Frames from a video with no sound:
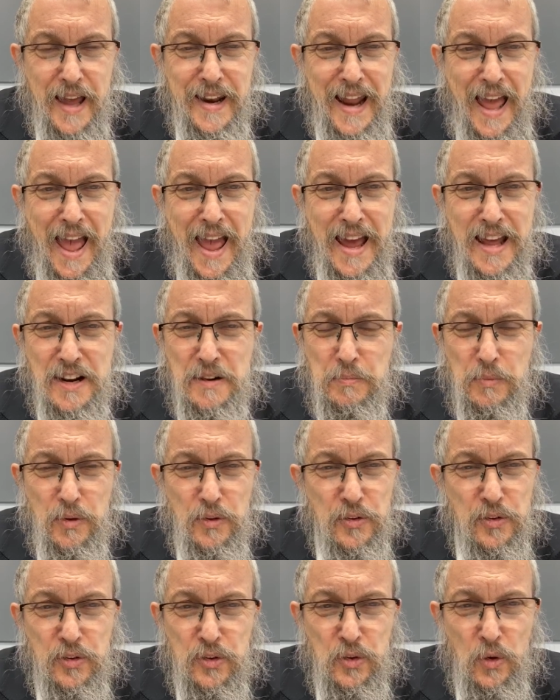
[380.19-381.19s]
an animal
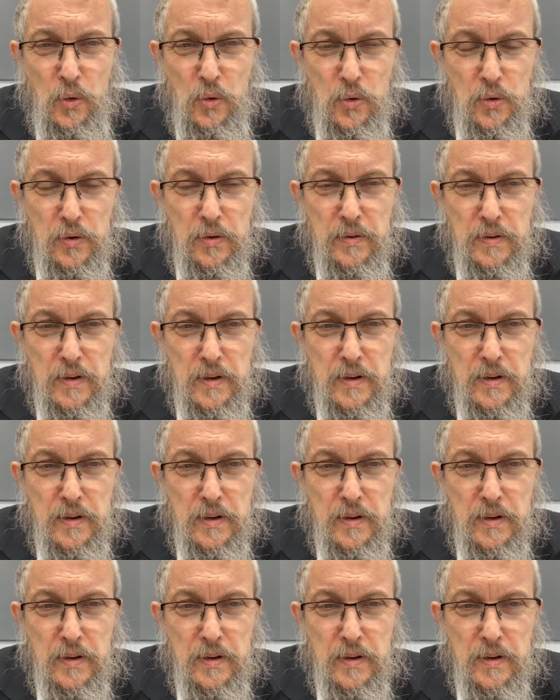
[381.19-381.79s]
soul